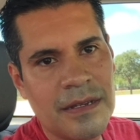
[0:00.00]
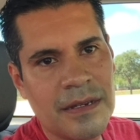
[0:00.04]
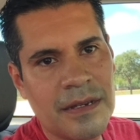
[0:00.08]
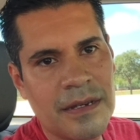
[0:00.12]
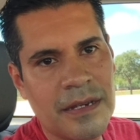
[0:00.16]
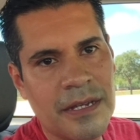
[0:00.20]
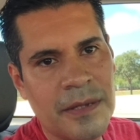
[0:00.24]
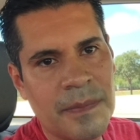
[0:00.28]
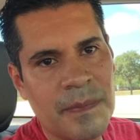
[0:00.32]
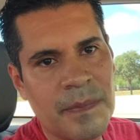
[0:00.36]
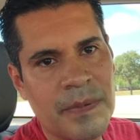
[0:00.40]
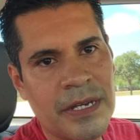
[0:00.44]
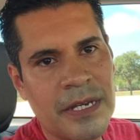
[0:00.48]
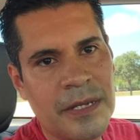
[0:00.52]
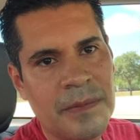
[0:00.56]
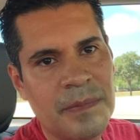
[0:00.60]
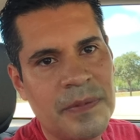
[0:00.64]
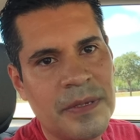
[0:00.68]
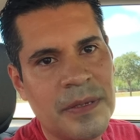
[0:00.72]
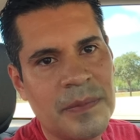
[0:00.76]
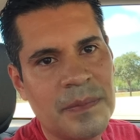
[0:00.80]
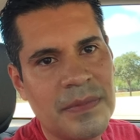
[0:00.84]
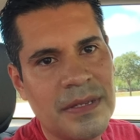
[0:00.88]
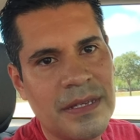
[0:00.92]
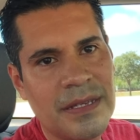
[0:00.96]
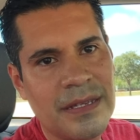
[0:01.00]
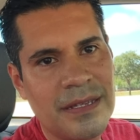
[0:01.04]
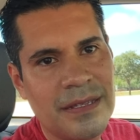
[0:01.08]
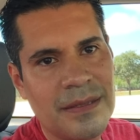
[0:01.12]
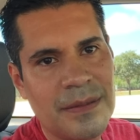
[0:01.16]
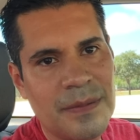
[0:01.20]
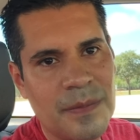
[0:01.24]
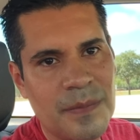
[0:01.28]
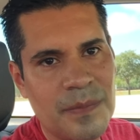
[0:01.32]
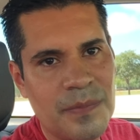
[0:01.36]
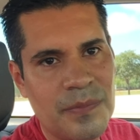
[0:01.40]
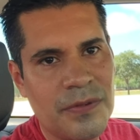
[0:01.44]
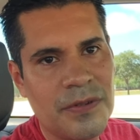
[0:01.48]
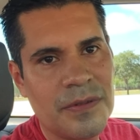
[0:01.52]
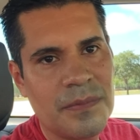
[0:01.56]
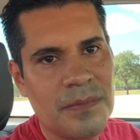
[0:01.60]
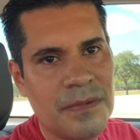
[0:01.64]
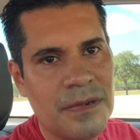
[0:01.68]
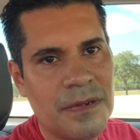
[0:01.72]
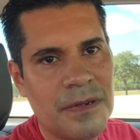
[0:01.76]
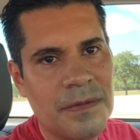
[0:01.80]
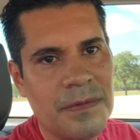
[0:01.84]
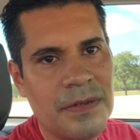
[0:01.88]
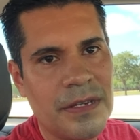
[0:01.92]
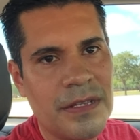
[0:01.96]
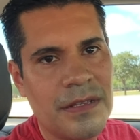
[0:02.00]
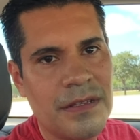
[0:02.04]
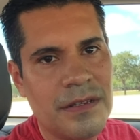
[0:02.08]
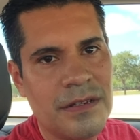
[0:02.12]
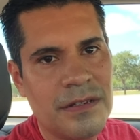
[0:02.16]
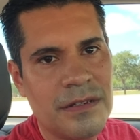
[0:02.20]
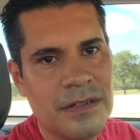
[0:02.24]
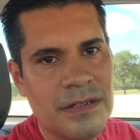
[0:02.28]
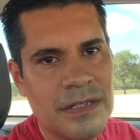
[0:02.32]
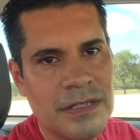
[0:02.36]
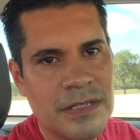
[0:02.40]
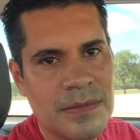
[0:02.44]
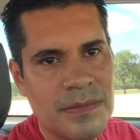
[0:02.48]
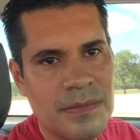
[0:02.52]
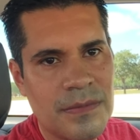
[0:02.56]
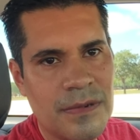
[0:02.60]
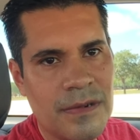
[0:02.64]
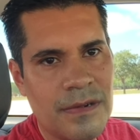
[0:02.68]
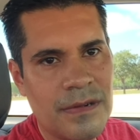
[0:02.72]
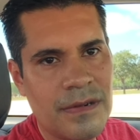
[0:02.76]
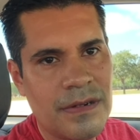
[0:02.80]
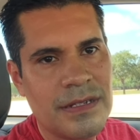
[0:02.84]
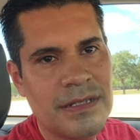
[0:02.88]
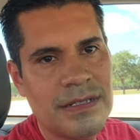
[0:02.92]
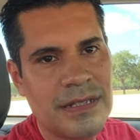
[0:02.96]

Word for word: keep helping me put more videos, more